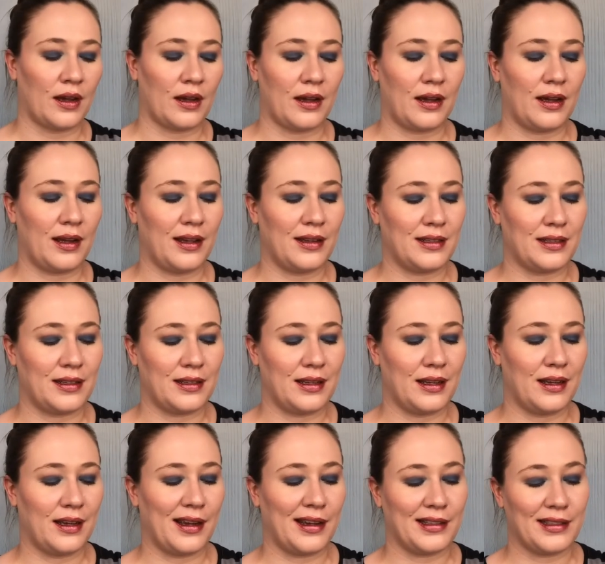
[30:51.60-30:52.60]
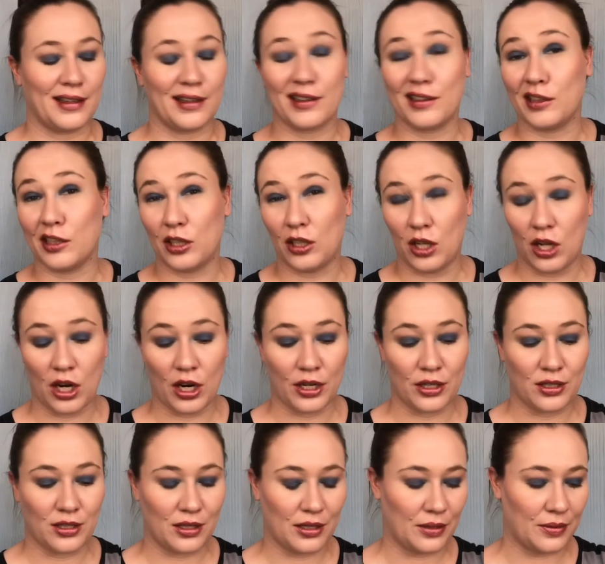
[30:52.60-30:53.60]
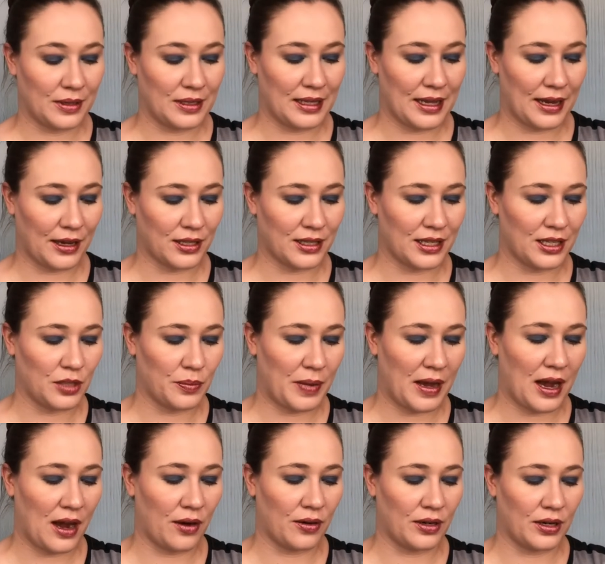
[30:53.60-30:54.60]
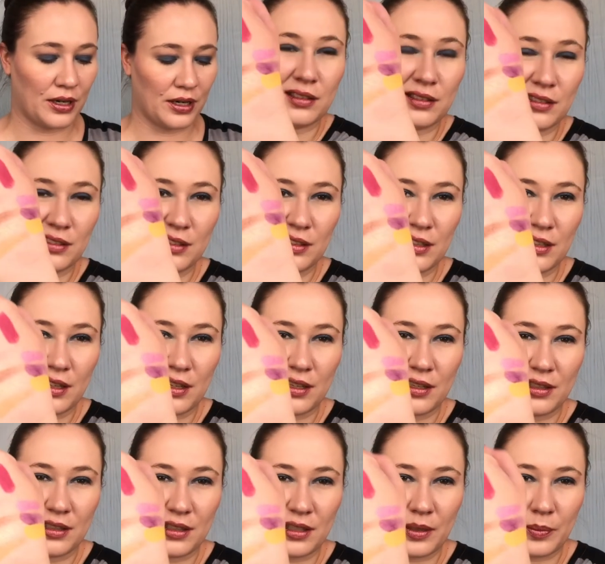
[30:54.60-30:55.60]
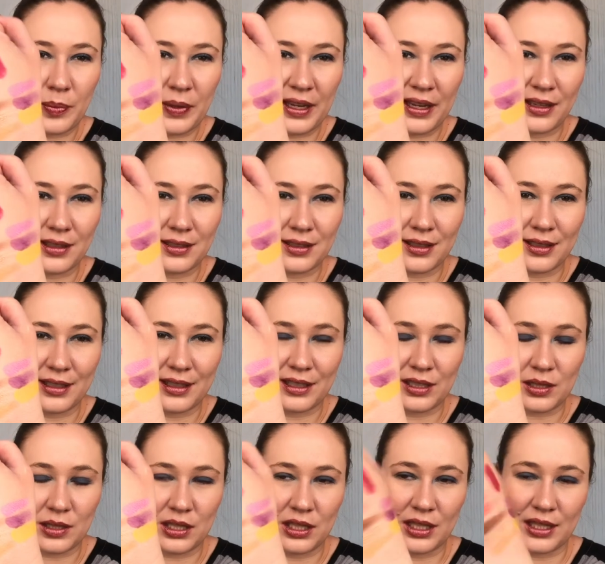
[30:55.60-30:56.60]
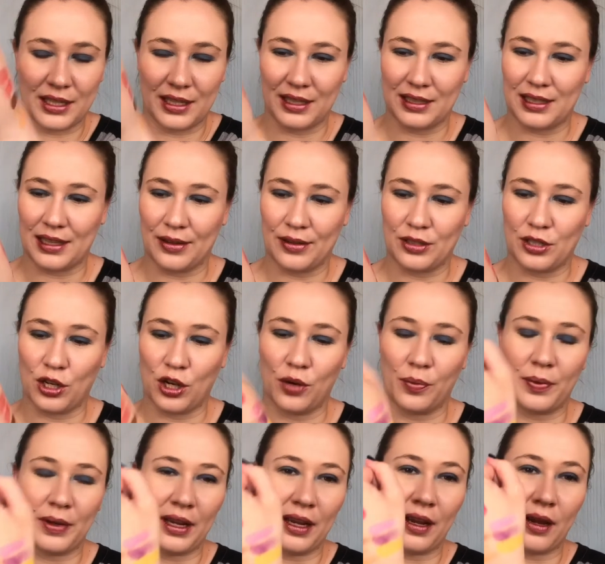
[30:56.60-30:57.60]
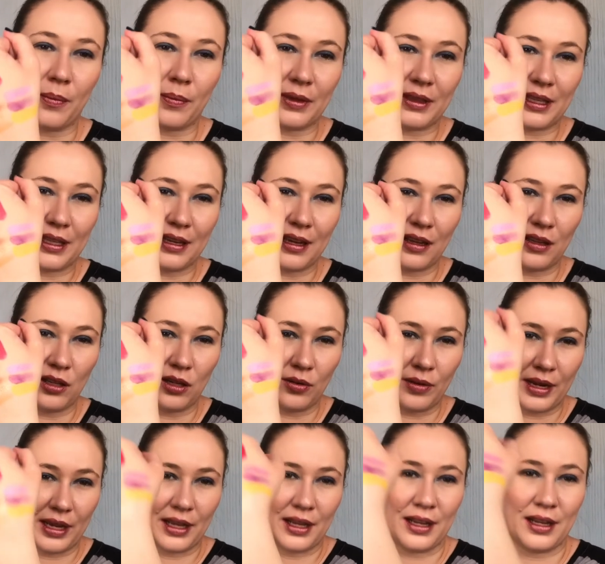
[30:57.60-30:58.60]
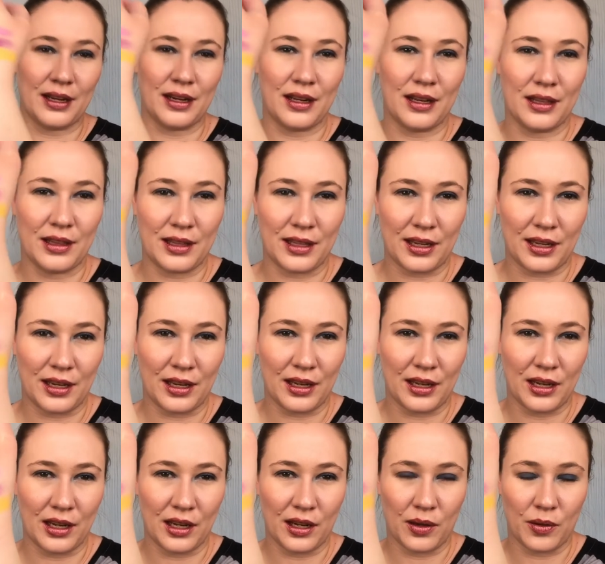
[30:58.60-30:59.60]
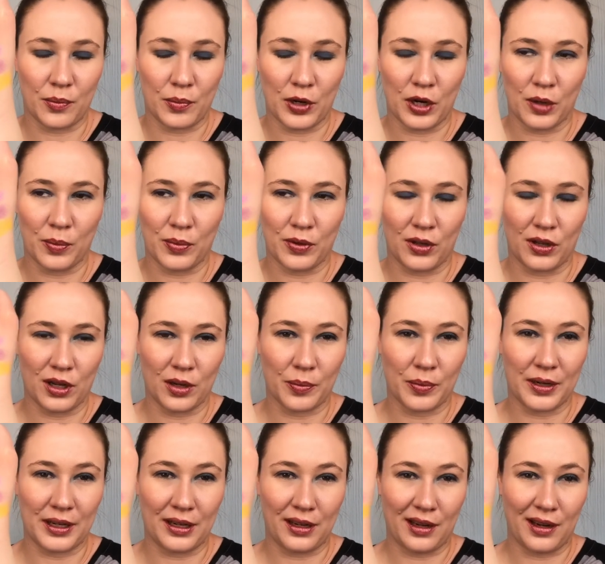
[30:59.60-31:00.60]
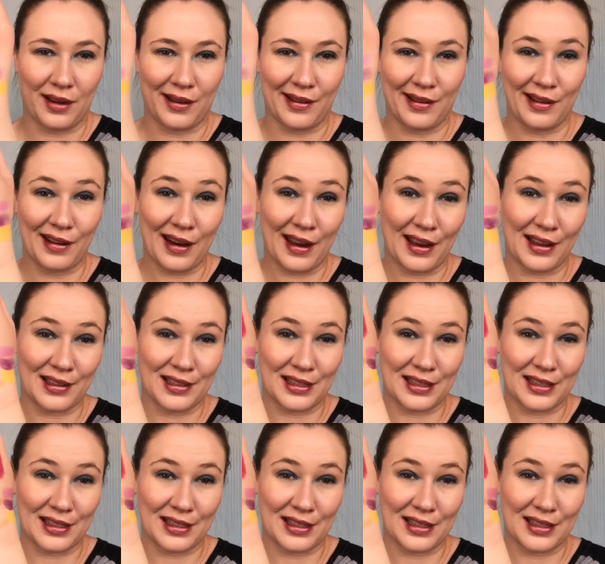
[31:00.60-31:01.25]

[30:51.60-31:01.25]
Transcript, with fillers: it I dug a little hard so there was excess powder. The pinks aren't as good as I was hoping, but the yellow and the purple are pretty nice